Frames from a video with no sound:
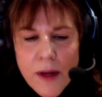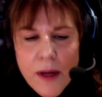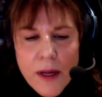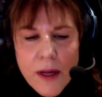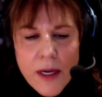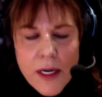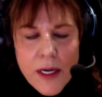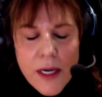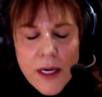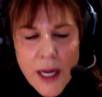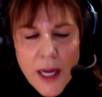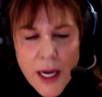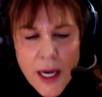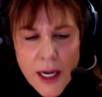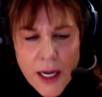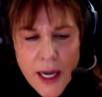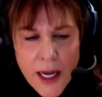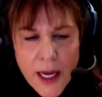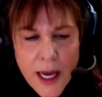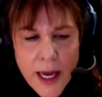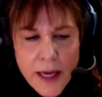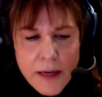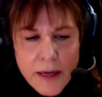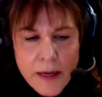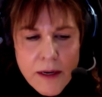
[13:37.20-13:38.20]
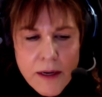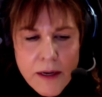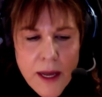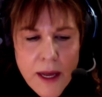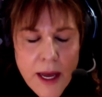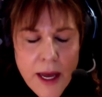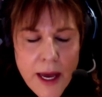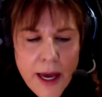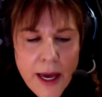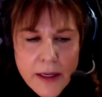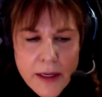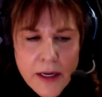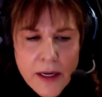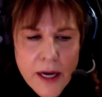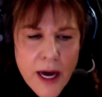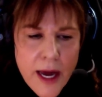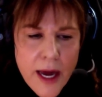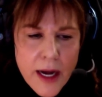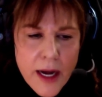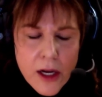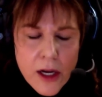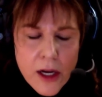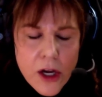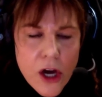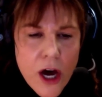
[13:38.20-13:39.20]
Nick had
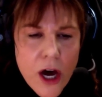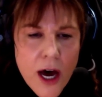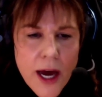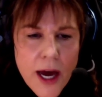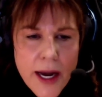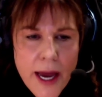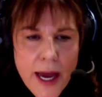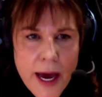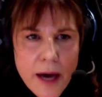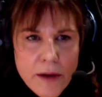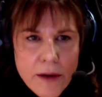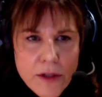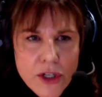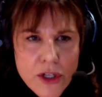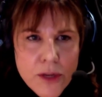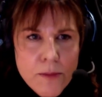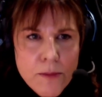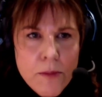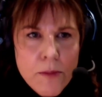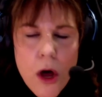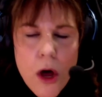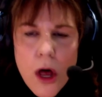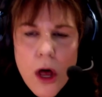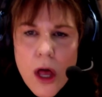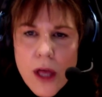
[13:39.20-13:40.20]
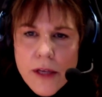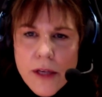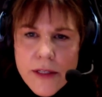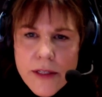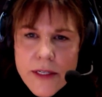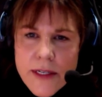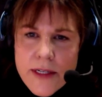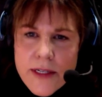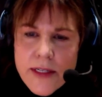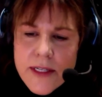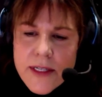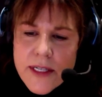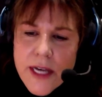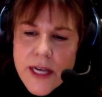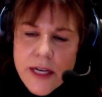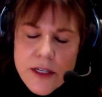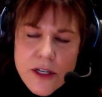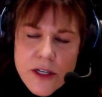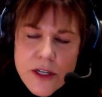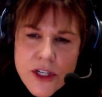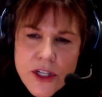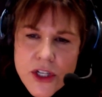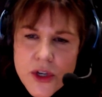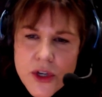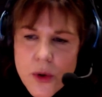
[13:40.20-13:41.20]
kind of gone out to malls and said
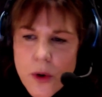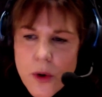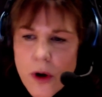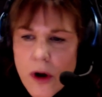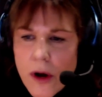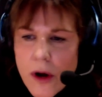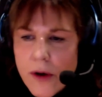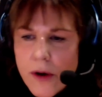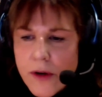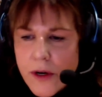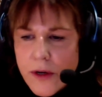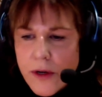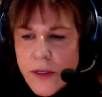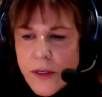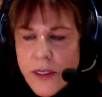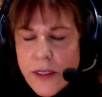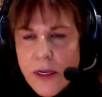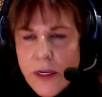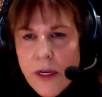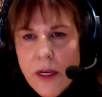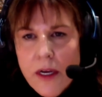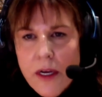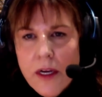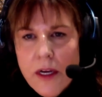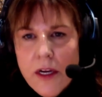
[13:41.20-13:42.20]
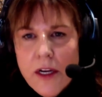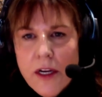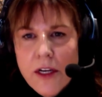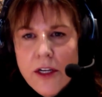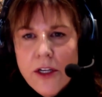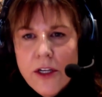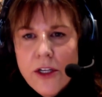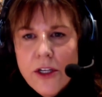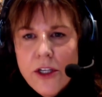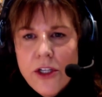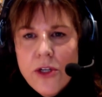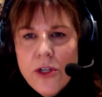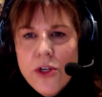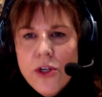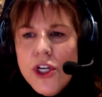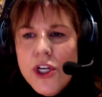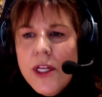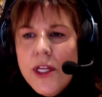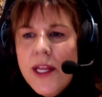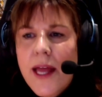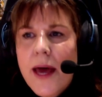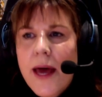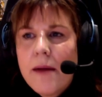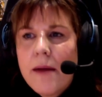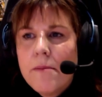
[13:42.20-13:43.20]
to store owners, you
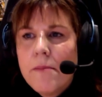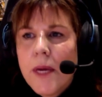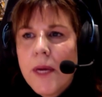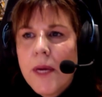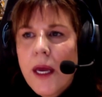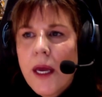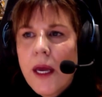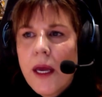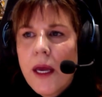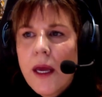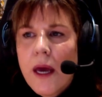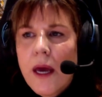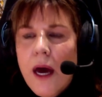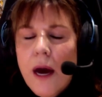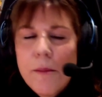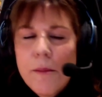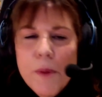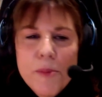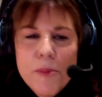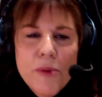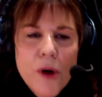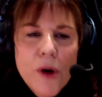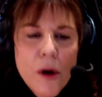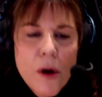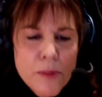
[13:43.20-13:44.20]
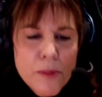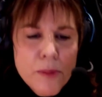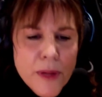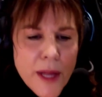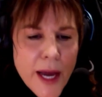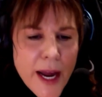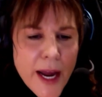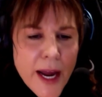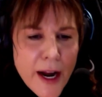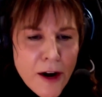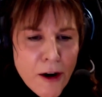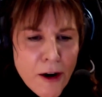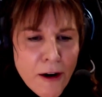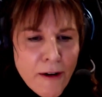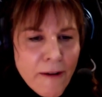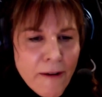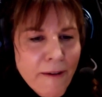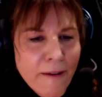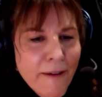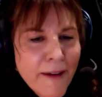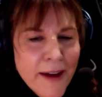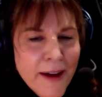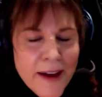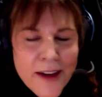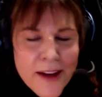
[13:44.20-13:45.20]
should let me, I'm a pro player,
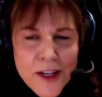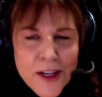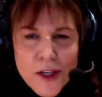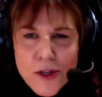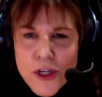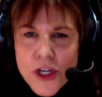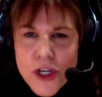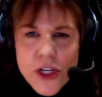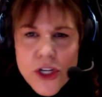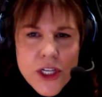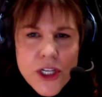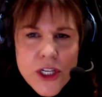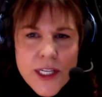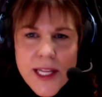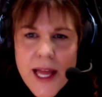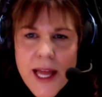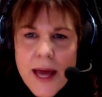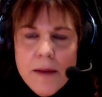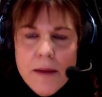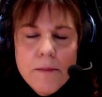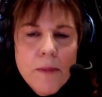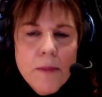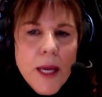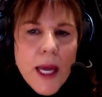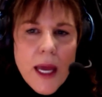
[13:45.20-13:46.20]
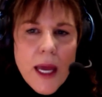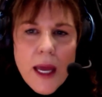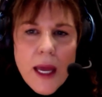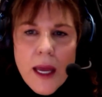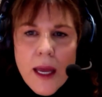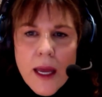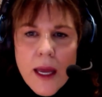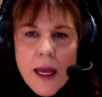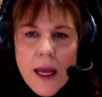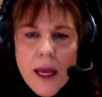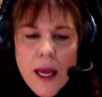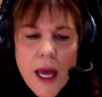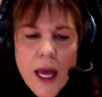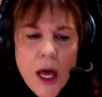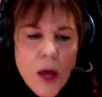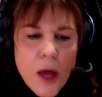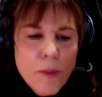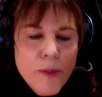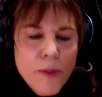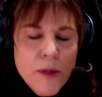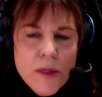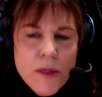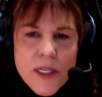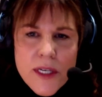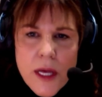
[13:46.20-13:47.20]
you should just let me
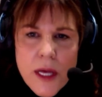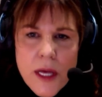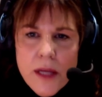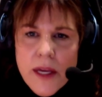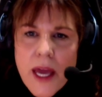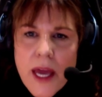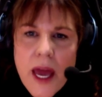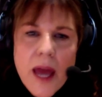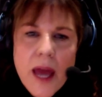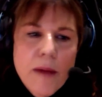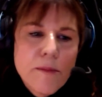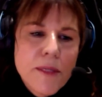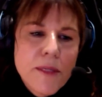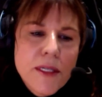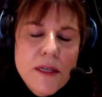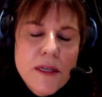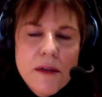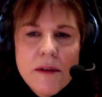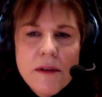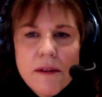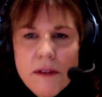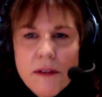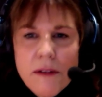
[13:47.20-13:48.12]
help you sell games.